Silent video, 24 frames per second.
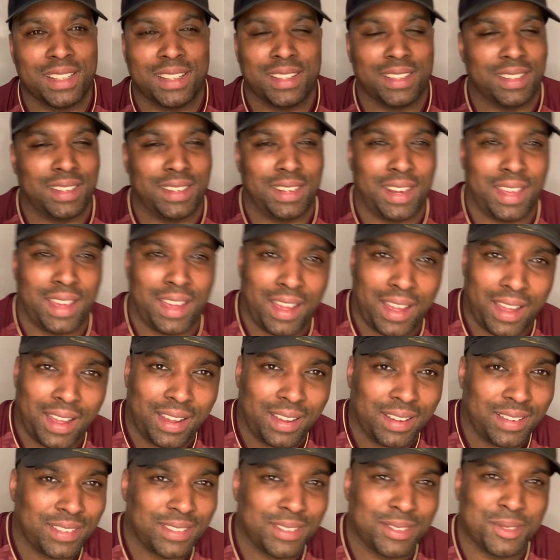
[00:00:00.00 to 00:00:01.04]
Nah.
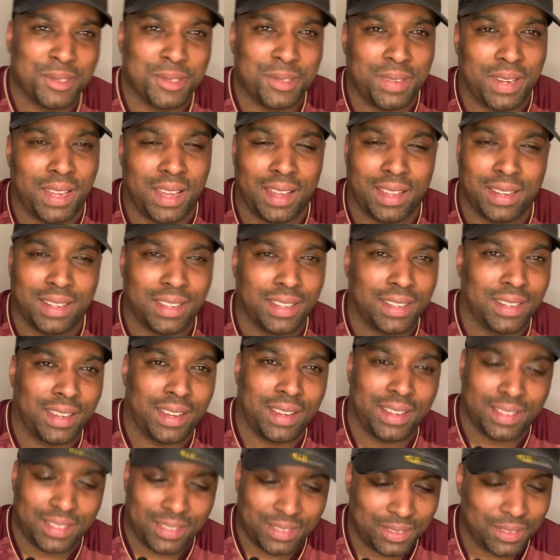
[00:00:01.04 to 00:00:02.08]

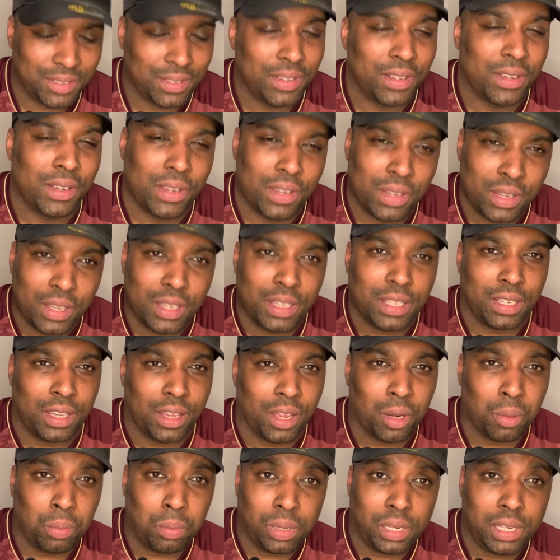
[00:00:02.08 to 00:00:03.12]
You got to
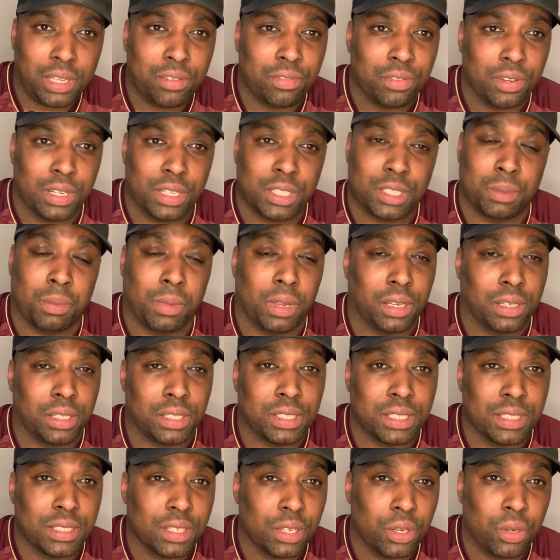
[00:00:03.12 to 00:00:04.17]
believe in this, man. This
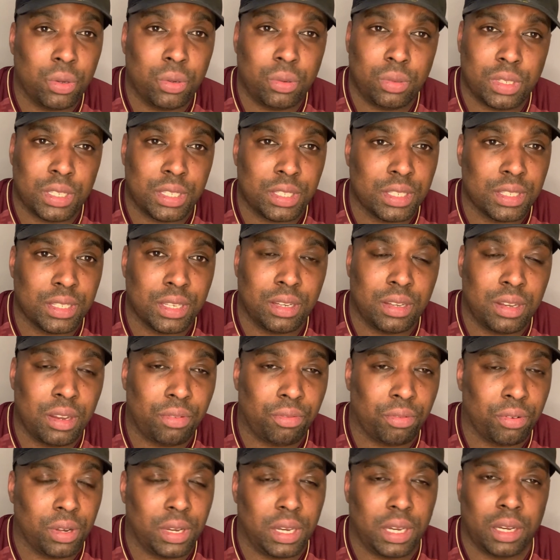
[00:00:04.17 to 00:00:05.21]
is a
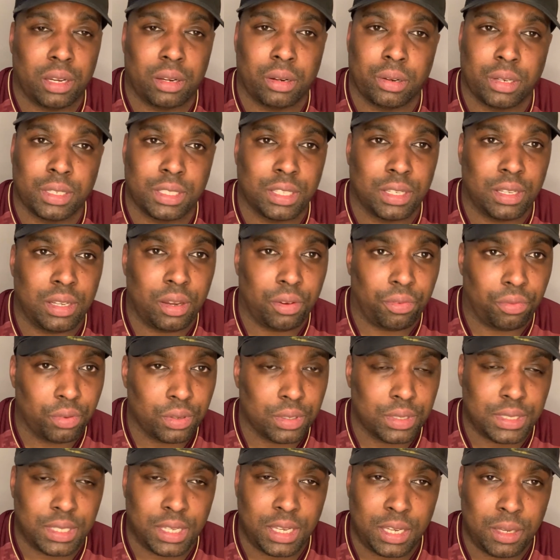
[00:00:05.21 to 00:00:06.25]
different era. It's a different
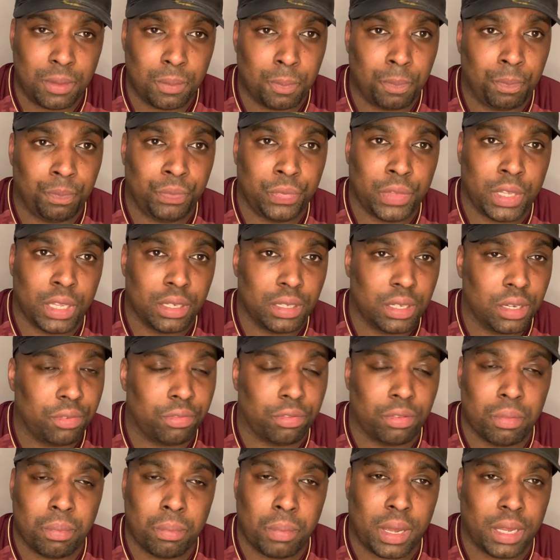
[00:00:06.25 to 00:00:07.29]
team,
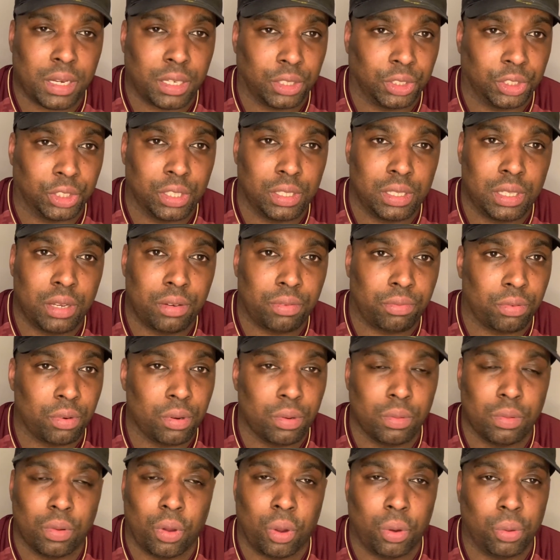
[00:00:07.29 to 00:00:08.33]
different manager,
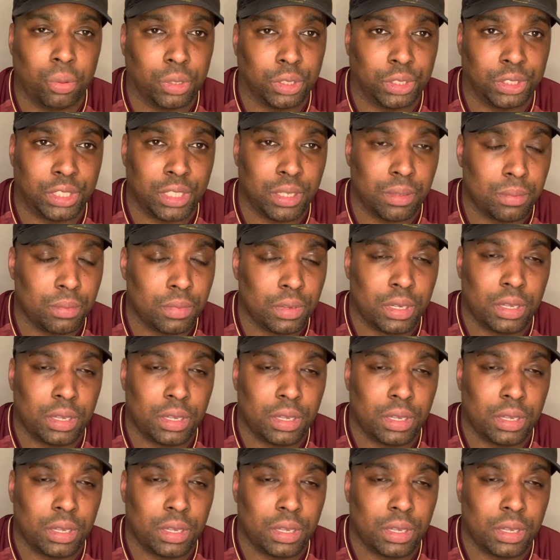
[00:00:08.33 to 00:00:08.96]
different ownership.